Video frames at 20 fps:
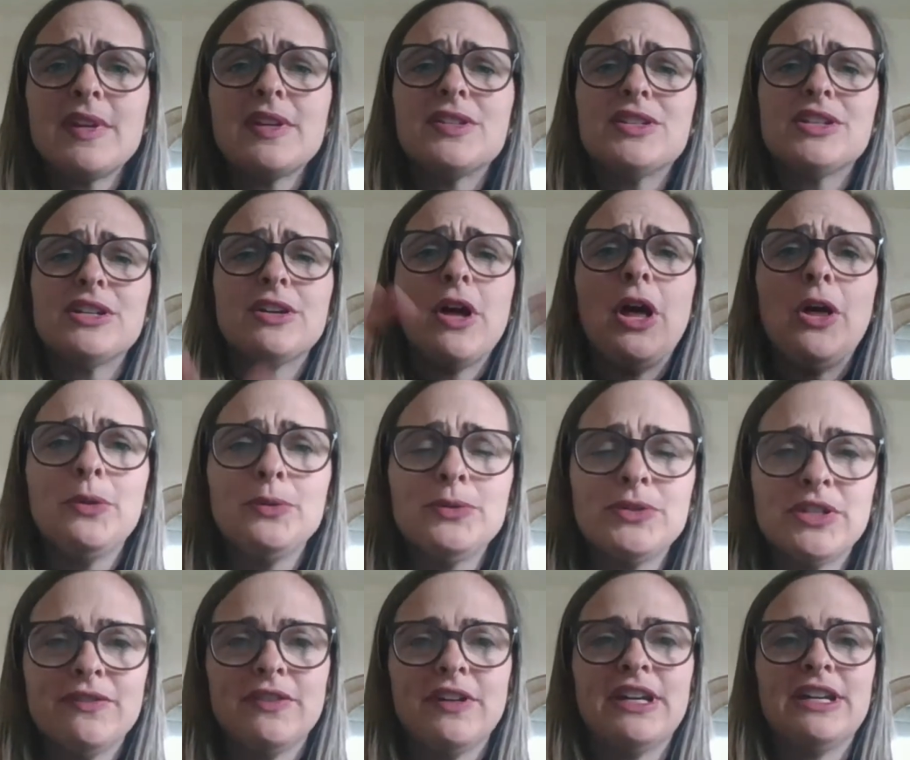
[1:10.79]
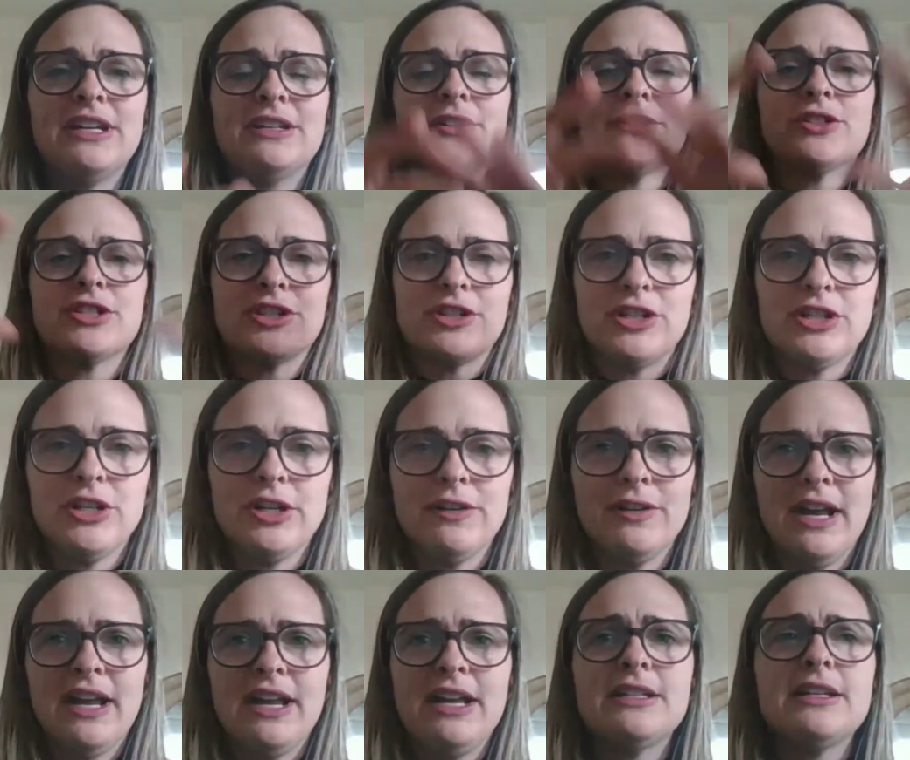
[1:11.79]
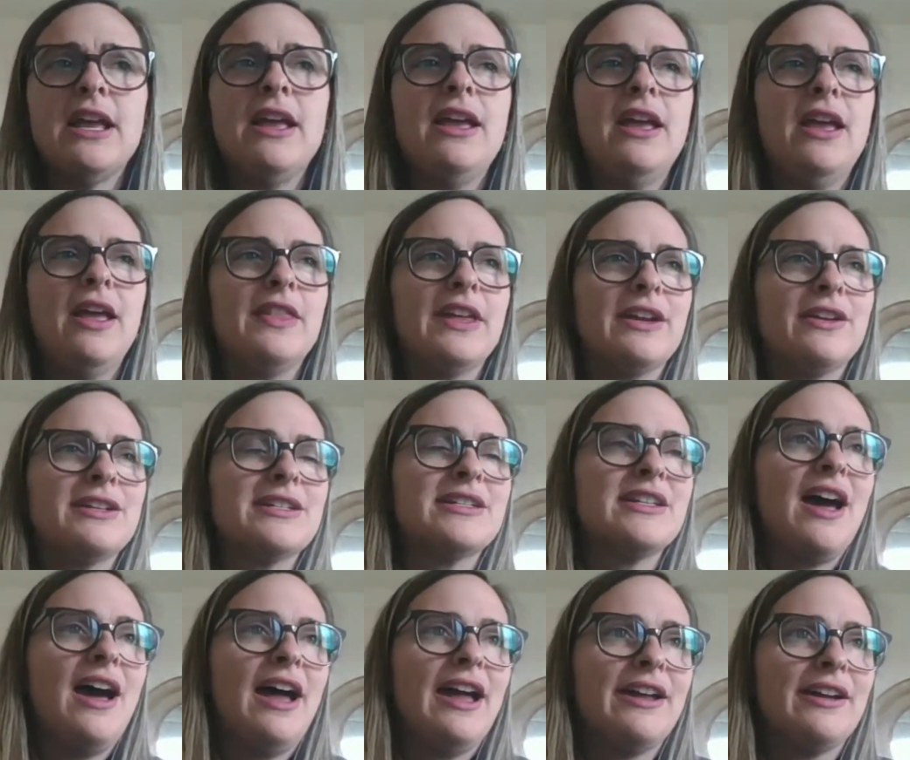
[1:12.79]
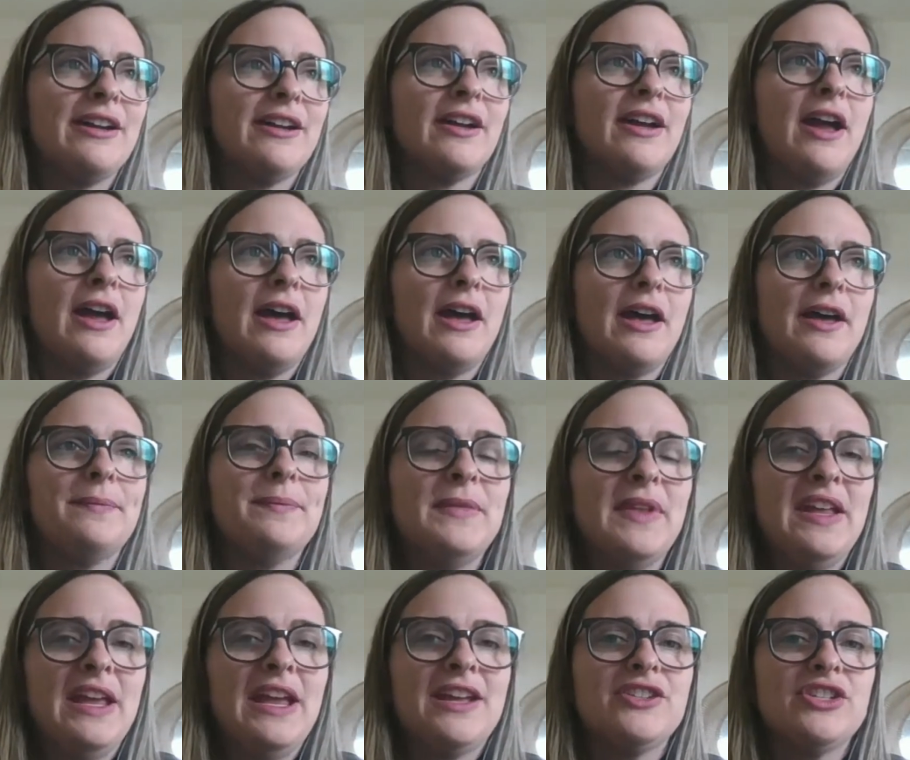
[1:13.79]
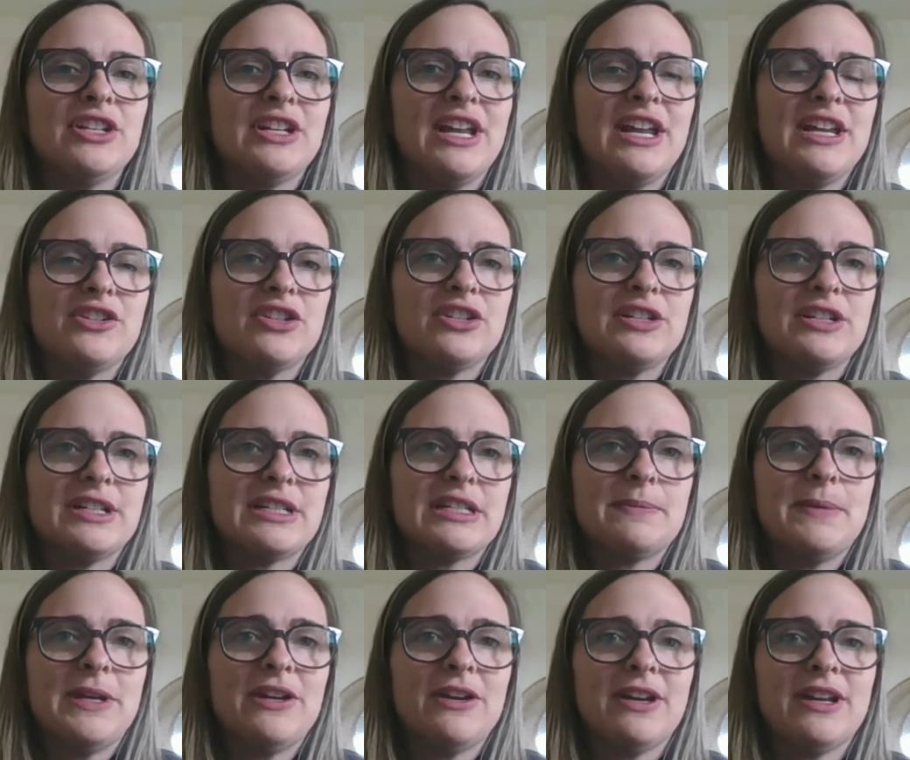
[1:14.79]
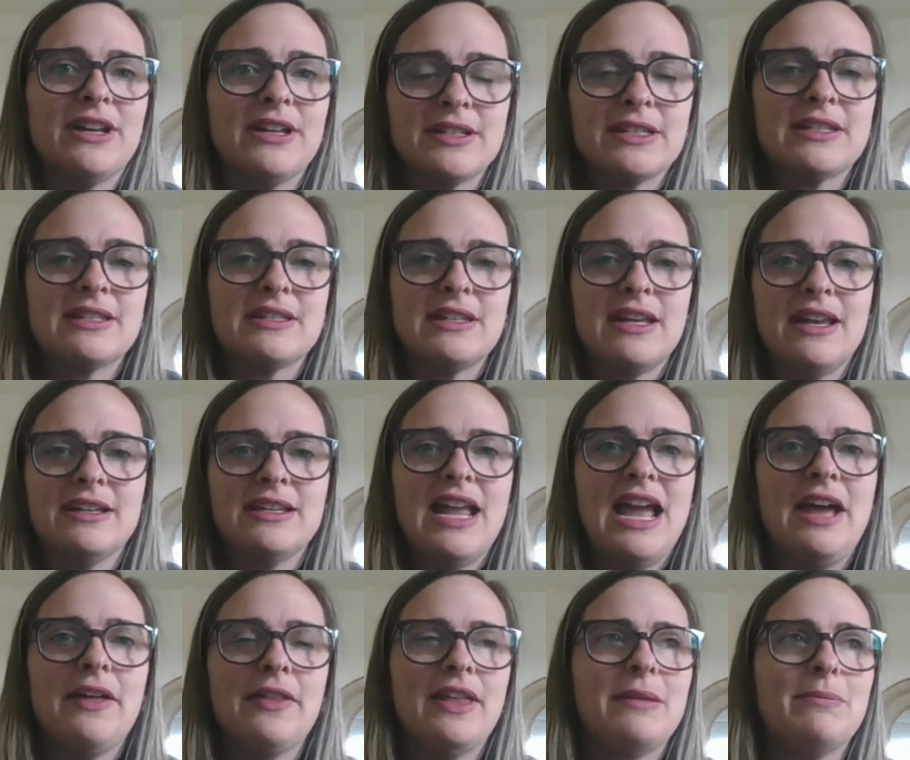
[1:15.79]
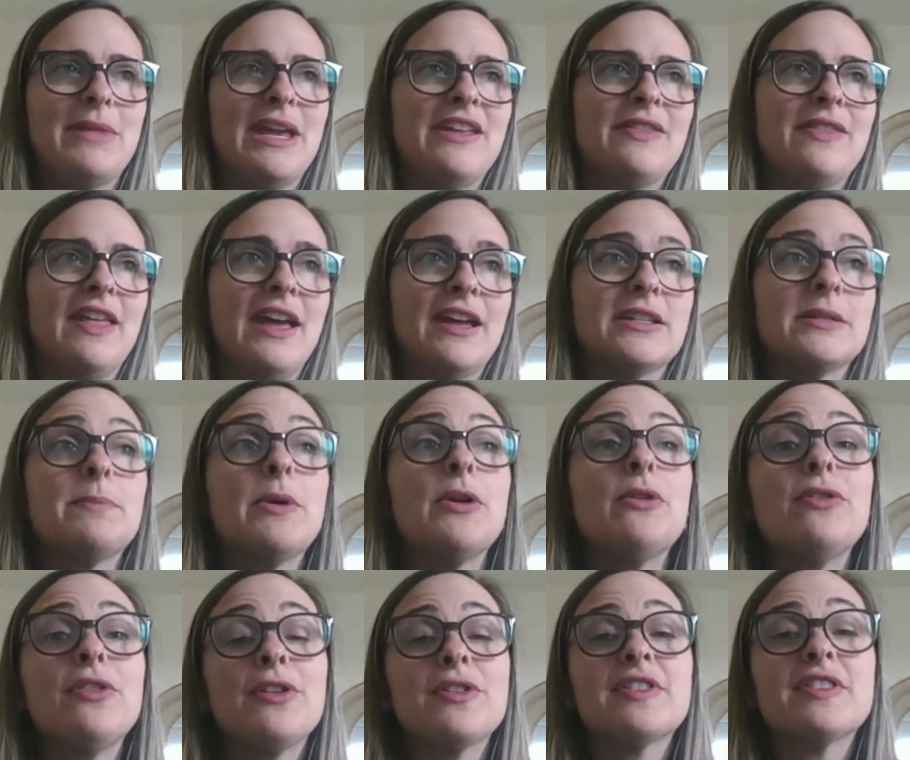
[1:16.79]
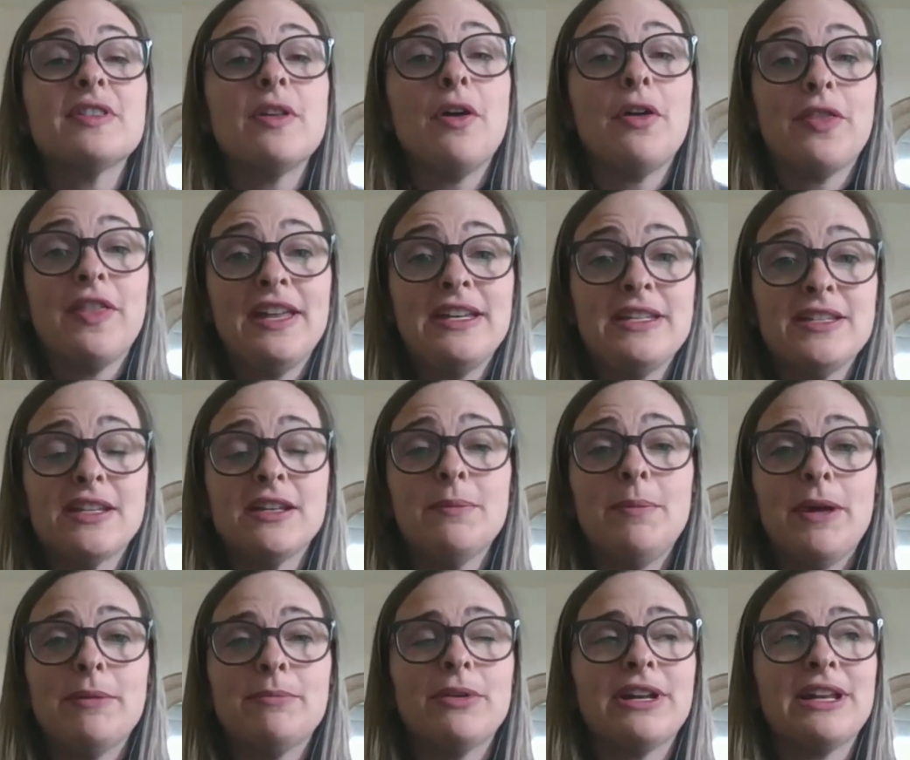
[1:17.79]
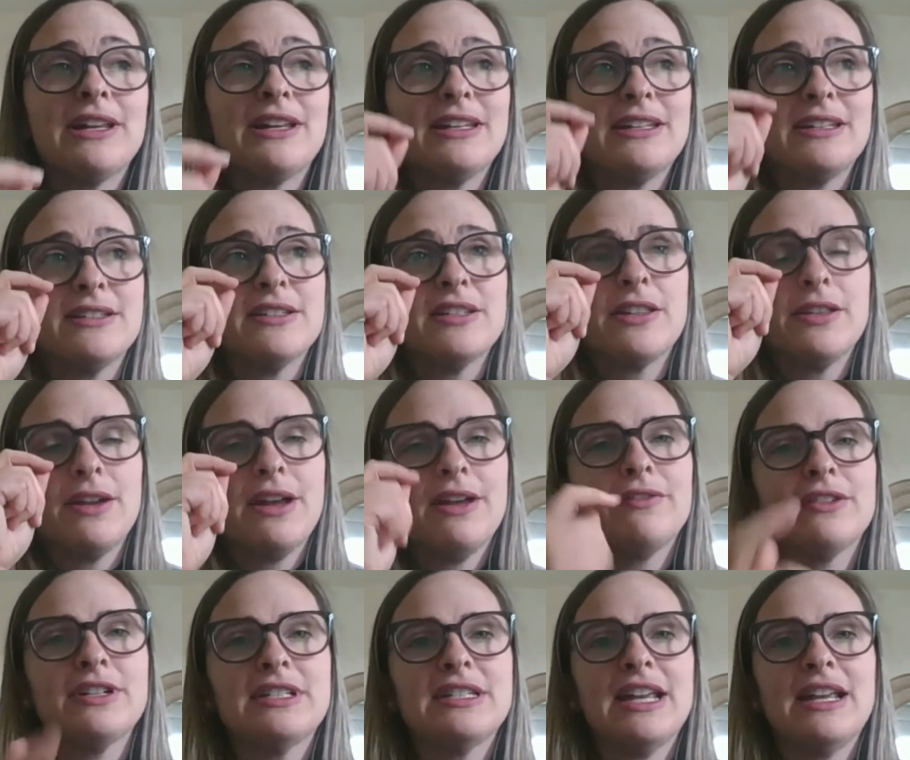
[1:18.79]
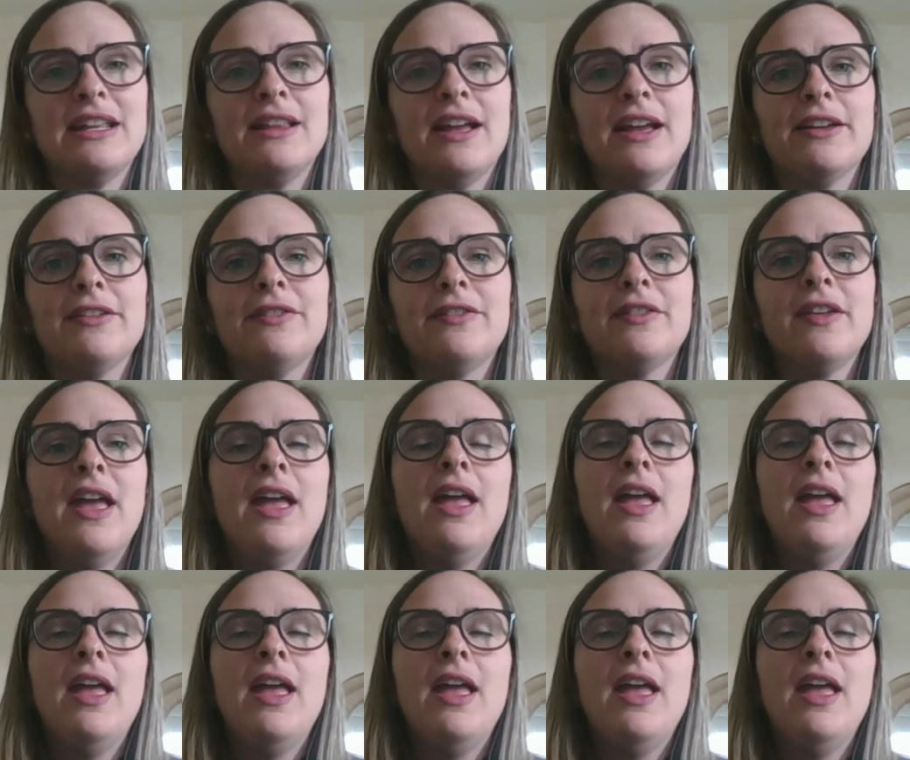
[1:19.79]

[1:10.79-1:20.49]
to cultivate or to curate their entire education experience and how they made that both authentic by bringing it into their everyday life,